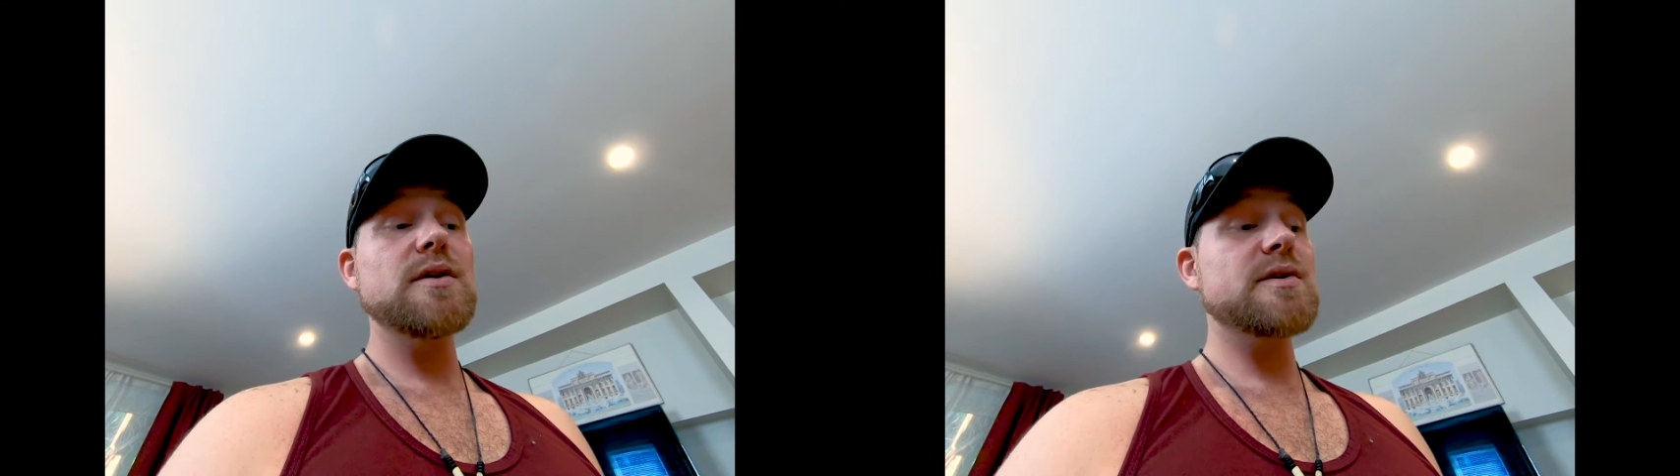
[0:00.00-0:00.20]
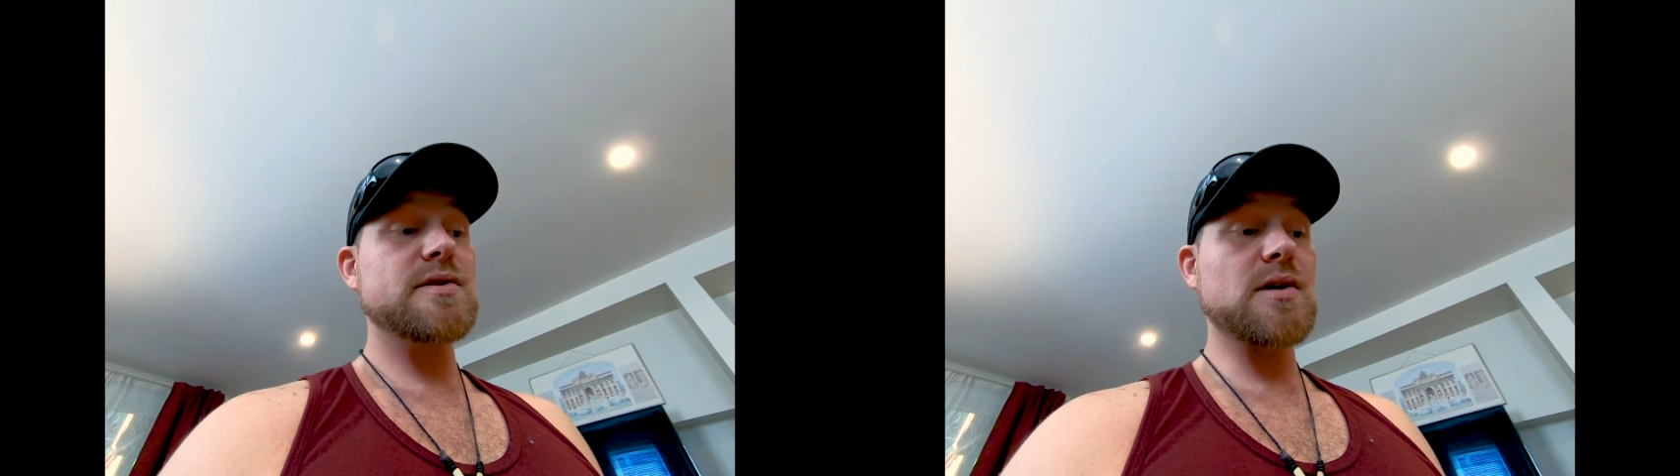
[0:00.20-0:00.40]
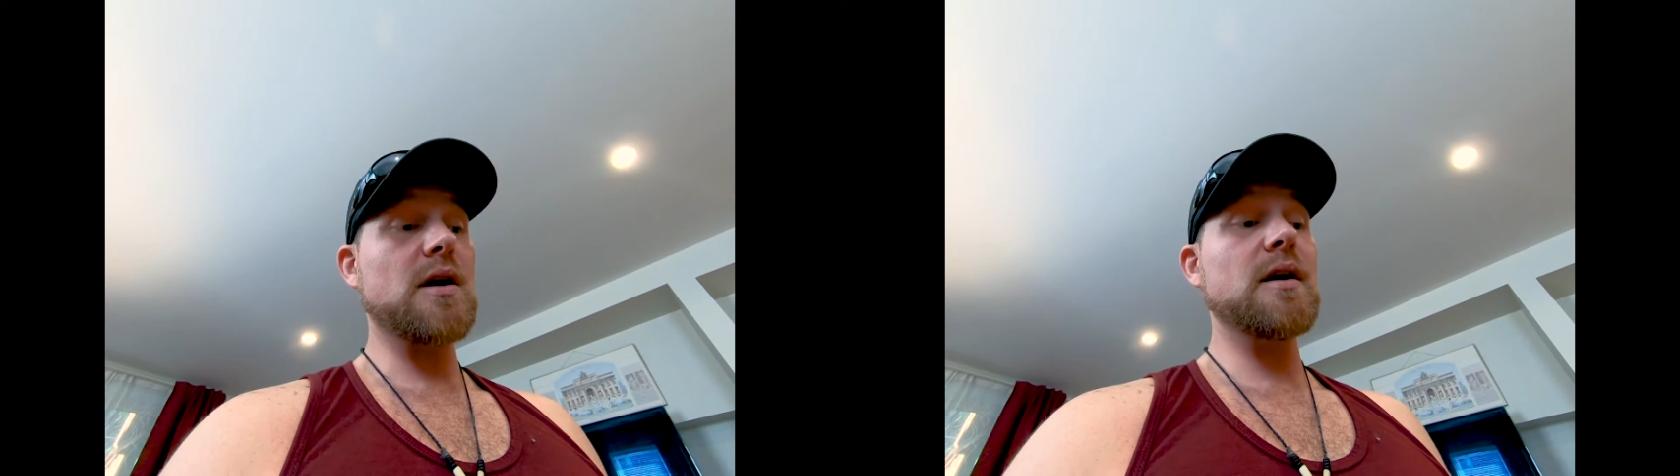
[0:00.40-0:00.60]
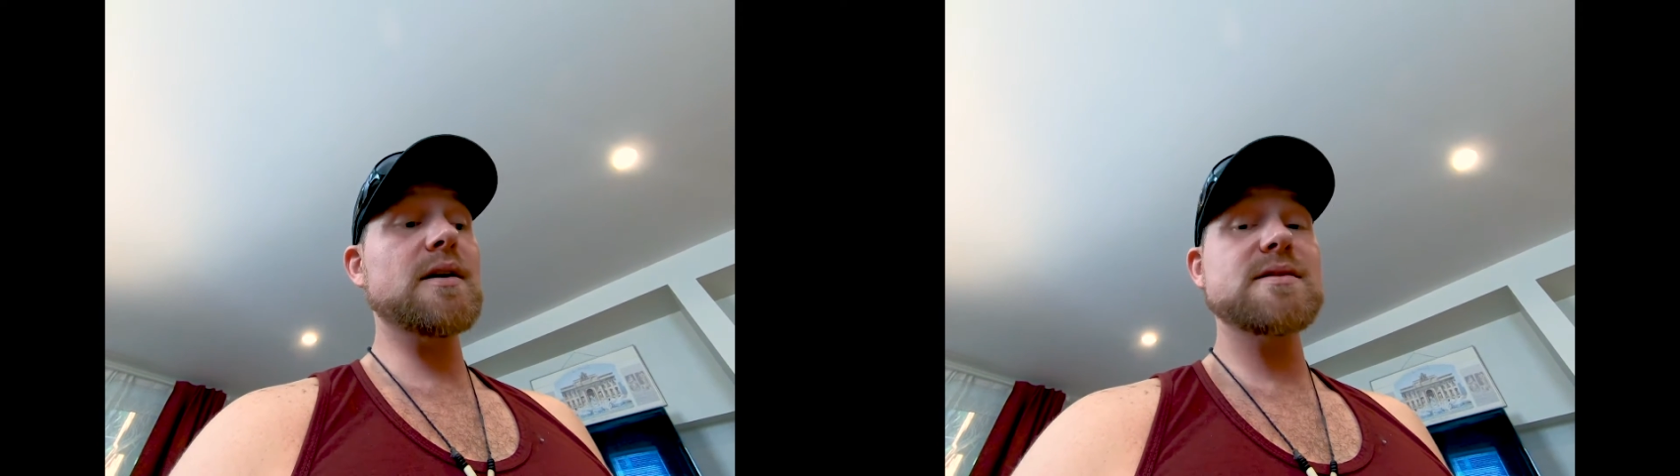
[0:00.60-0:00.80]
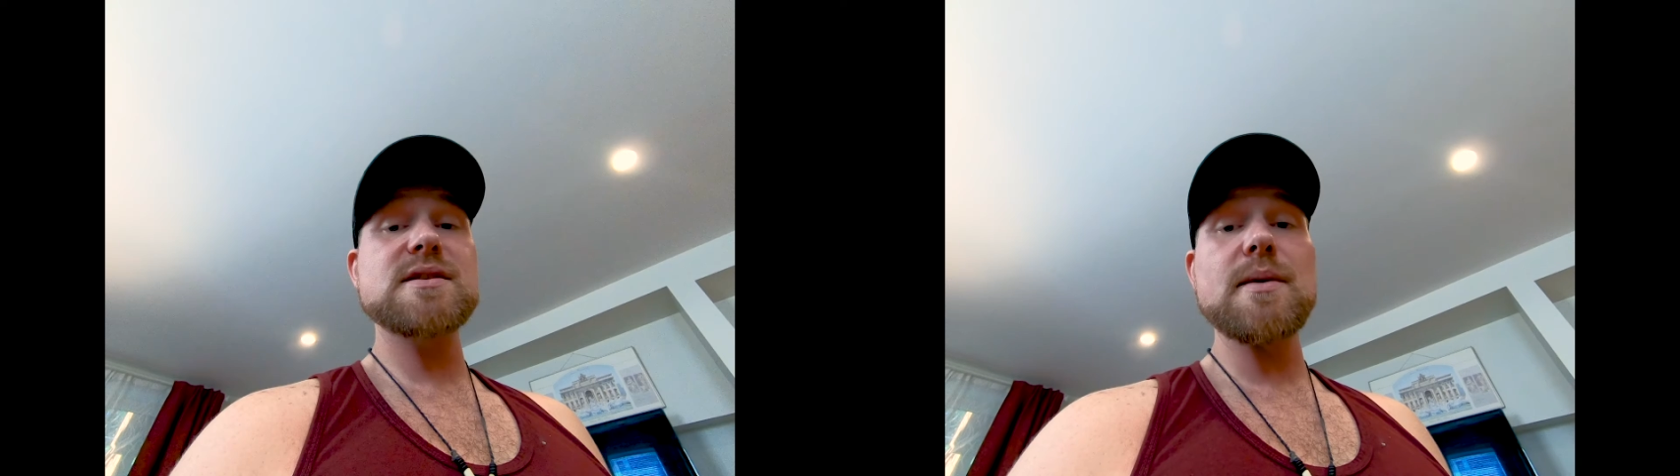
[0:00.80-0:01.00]
start
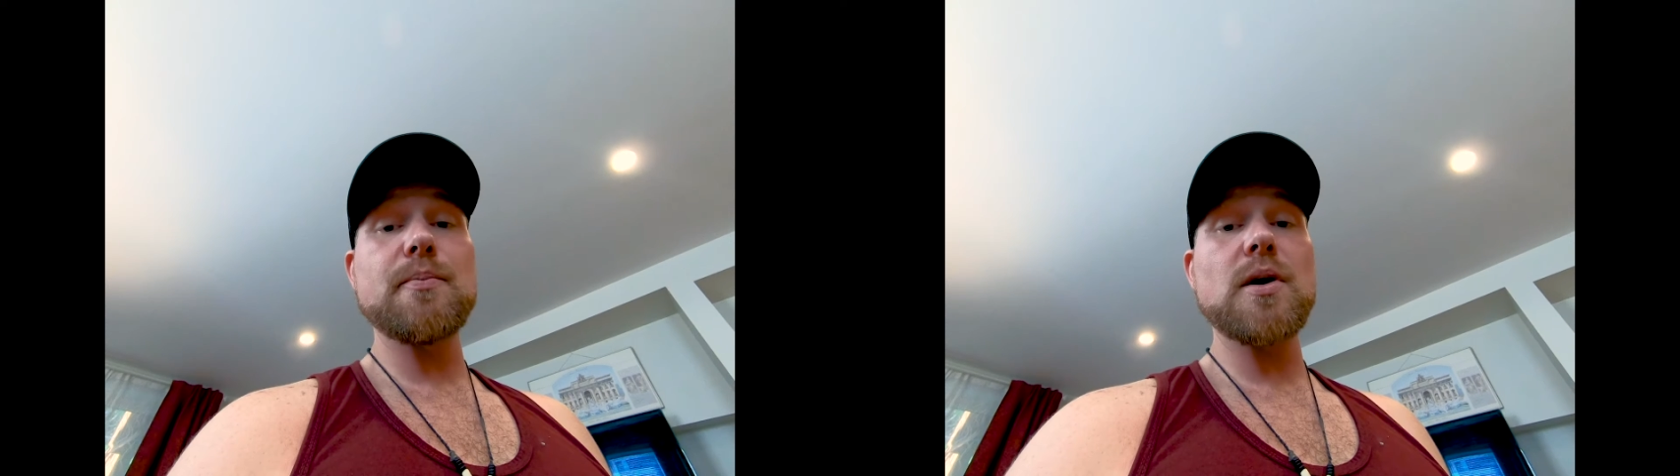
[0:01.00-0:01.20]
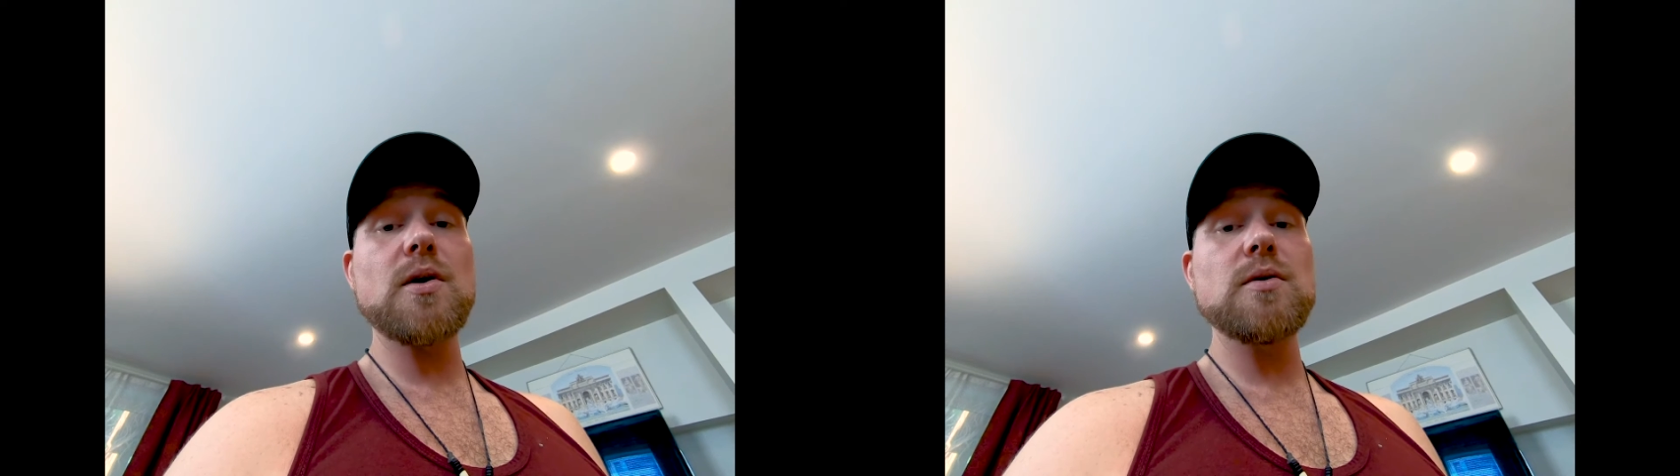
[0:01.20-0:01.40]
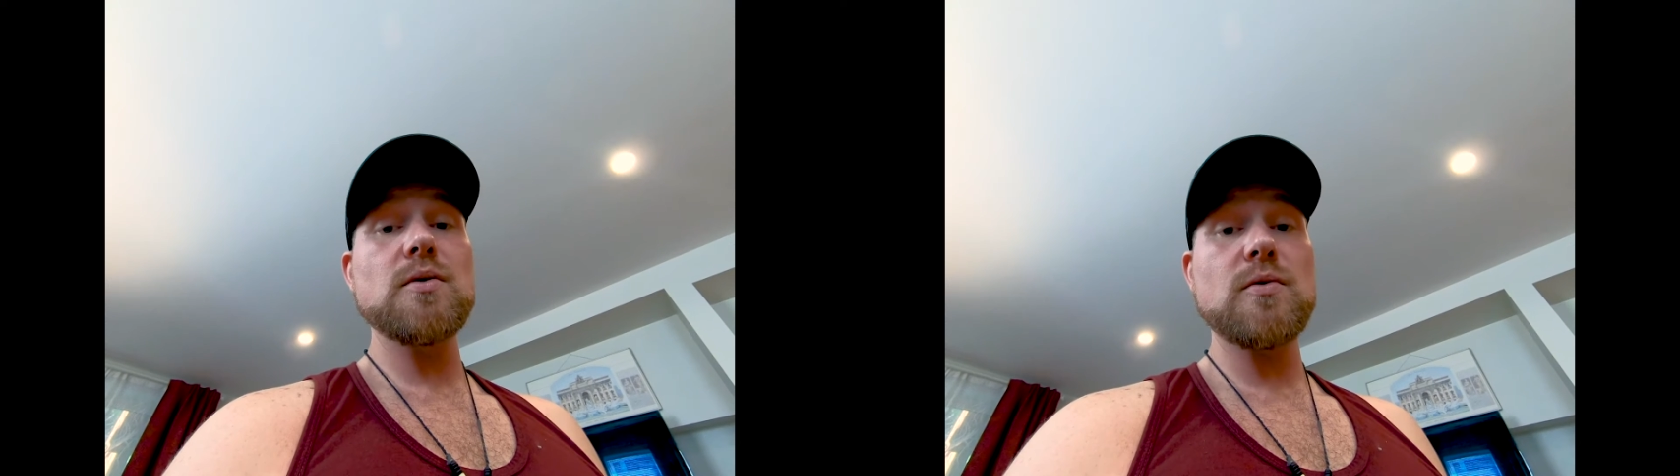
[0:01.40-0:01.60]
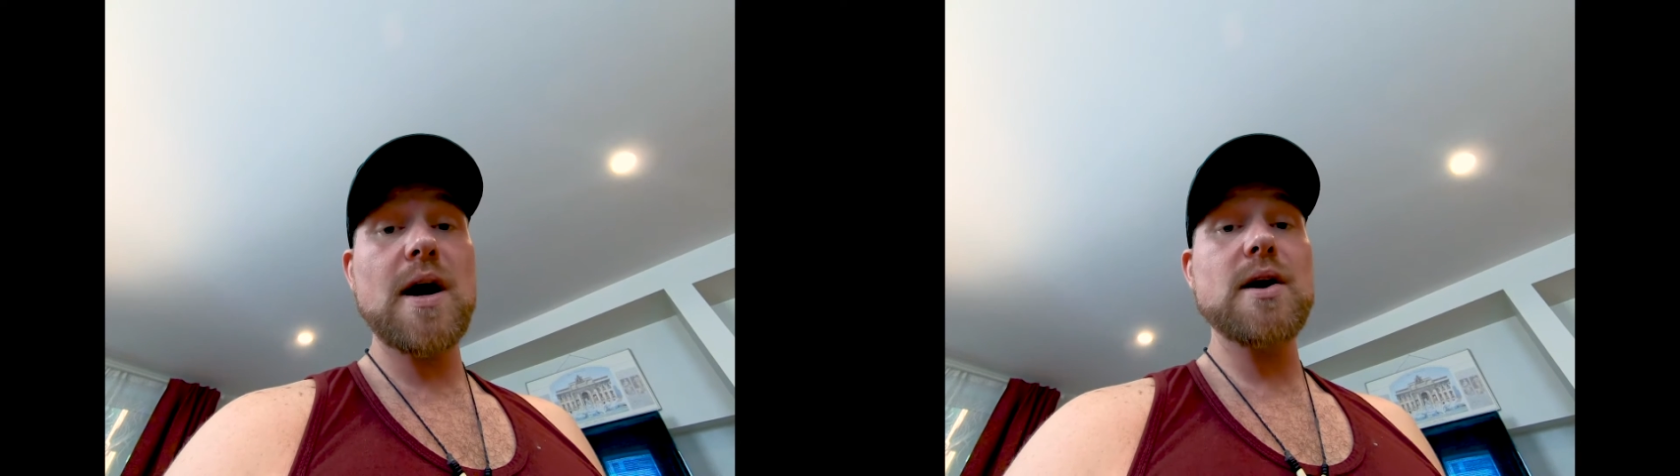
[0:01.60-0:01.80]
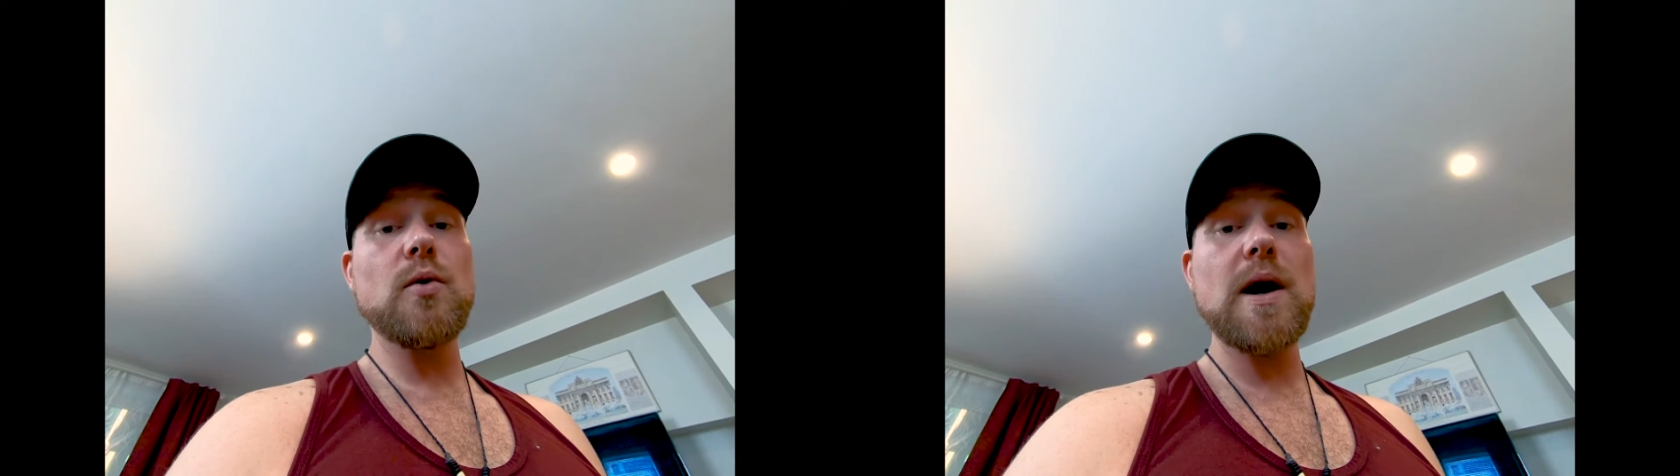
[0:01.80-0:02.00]
on Cipro
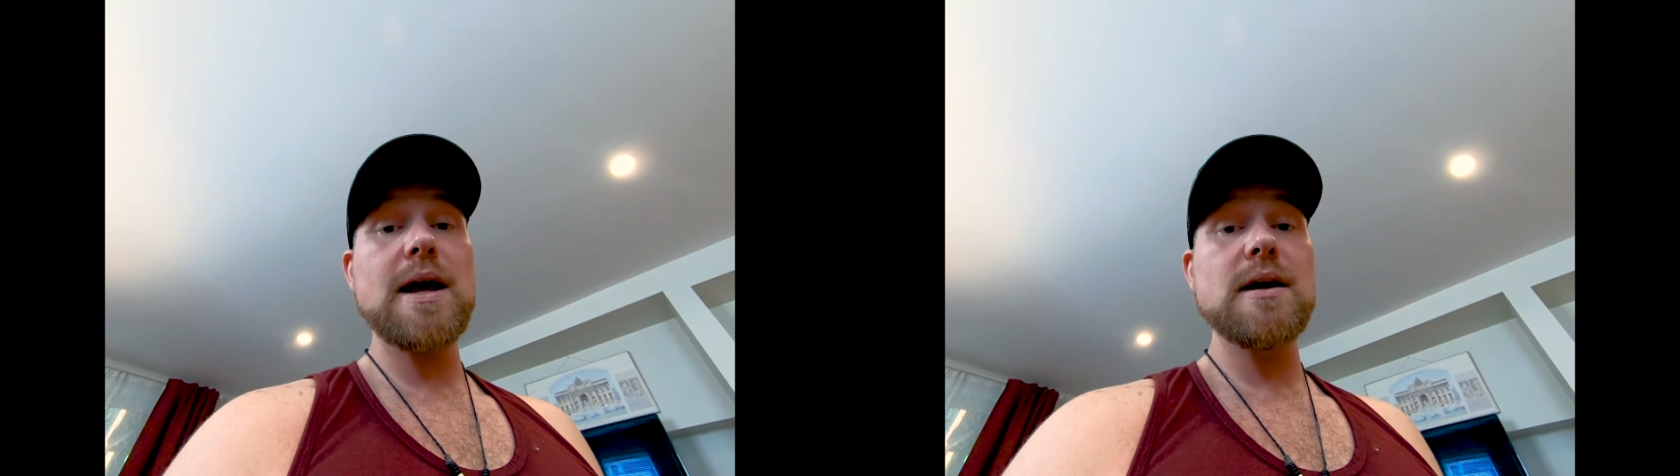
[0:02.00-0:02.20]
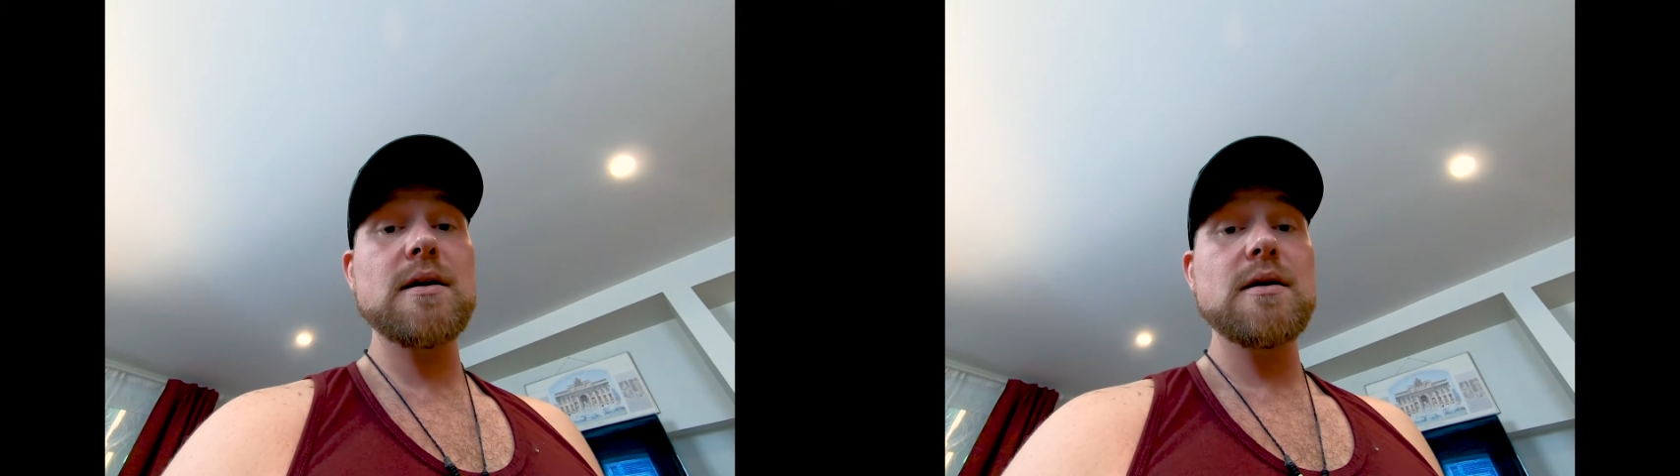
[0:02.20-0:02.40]
right away.